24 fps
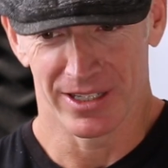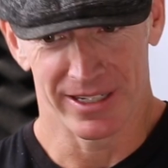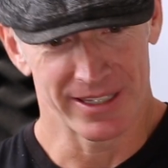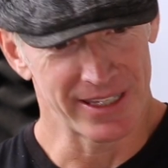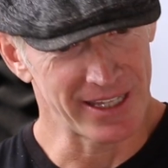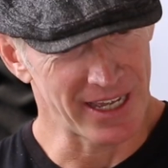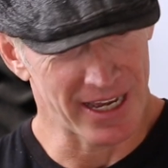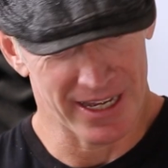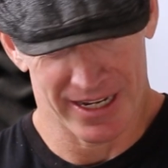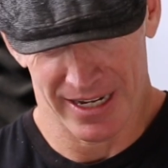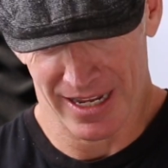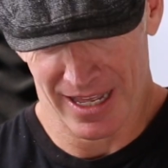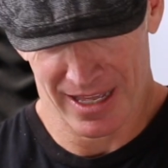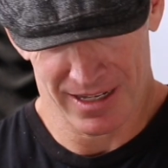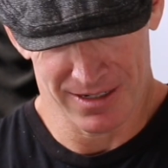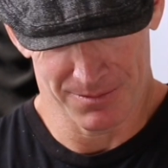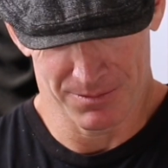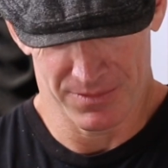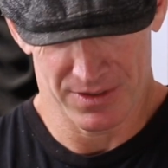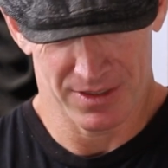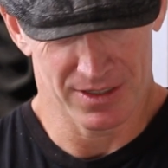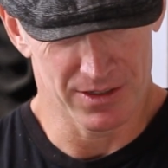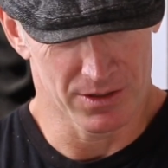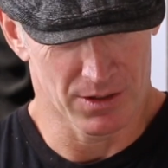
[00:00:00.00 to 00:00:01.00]
and I
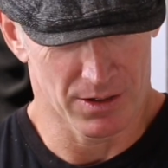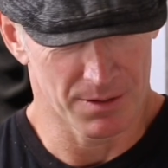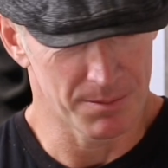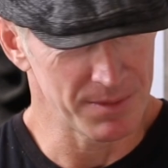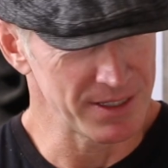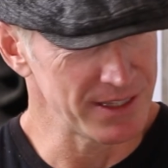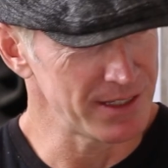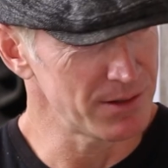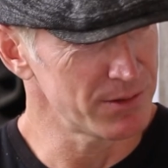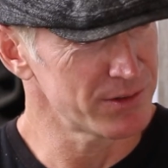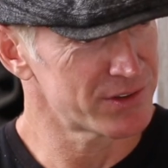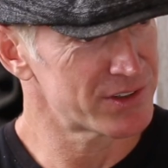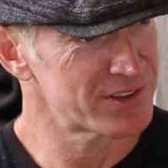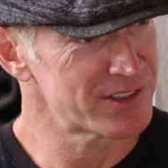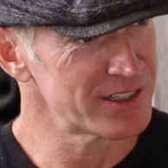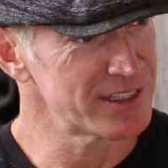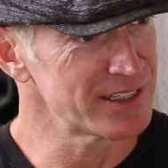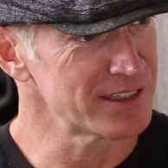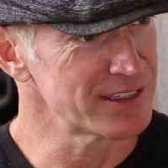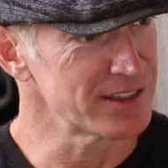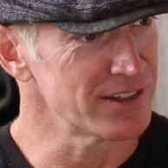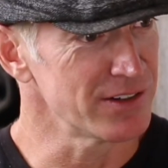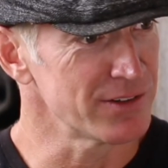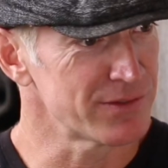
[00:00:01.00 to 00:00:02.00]
had them, they were
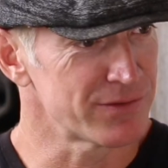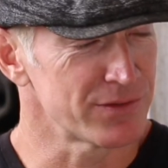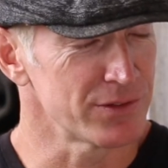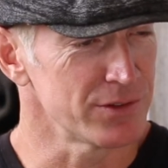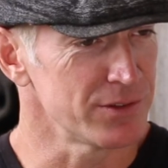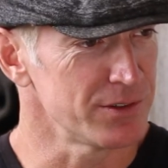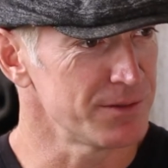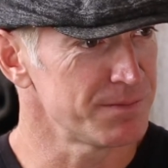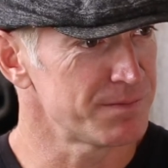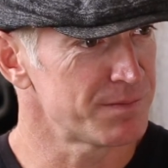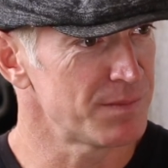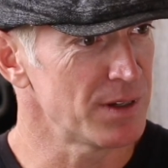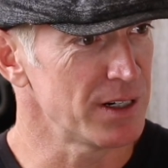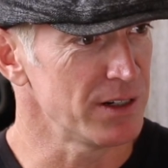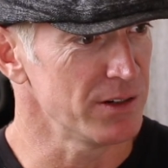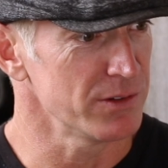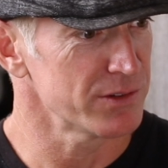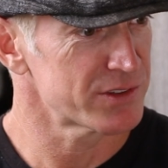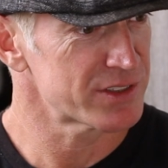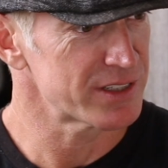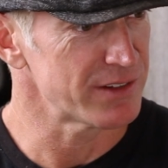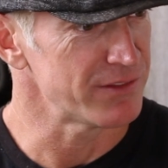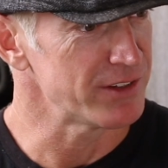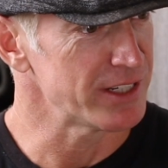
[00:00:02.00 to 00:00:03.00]
sitting there for,
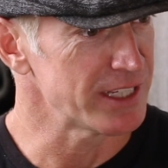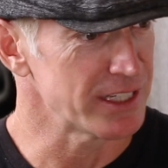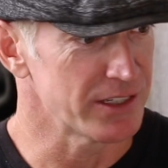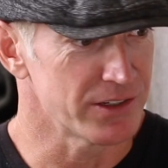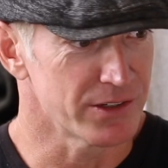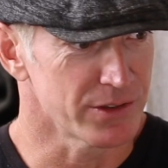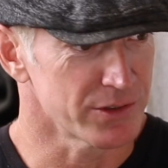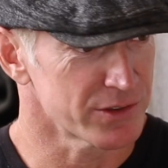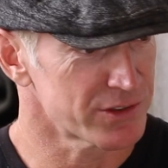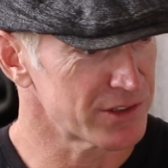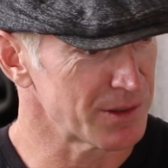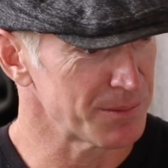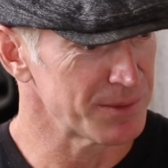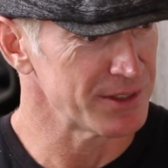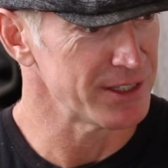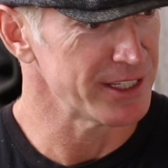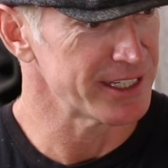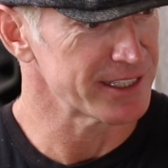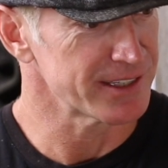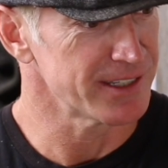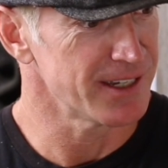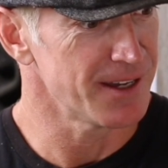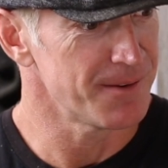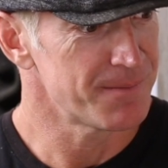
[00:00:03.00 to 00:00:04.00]
7, 8 years, something
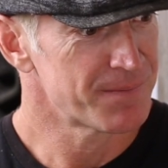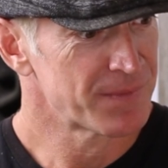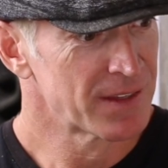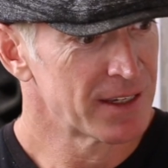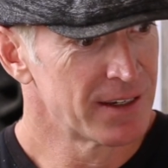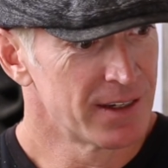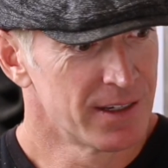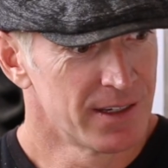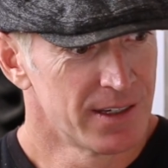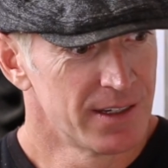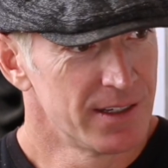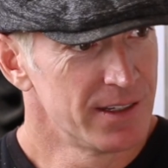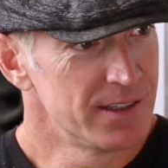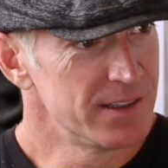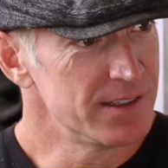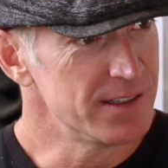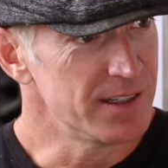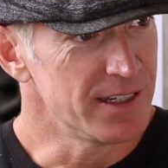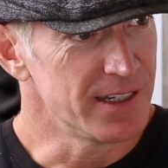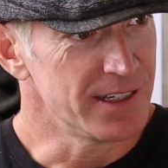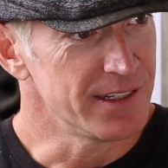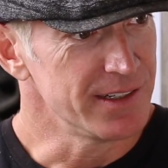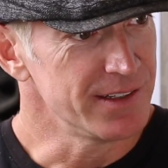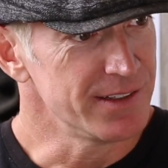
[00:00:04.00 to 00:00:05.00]
like that.
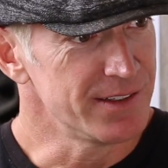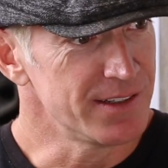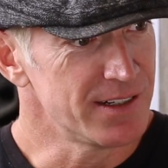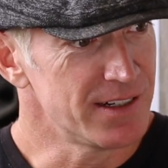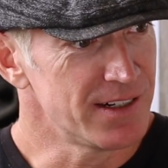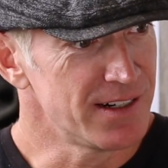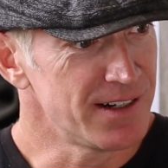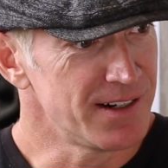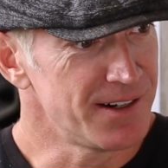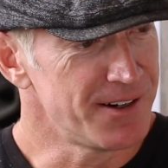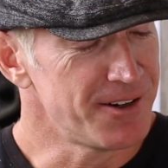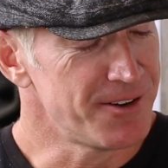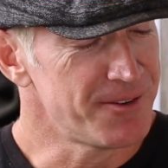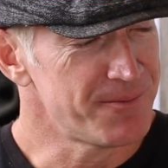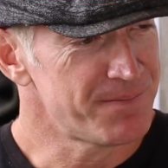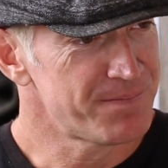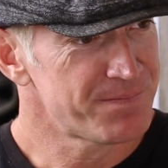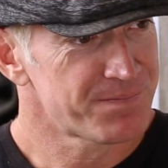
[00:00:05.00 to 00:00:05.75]
And, I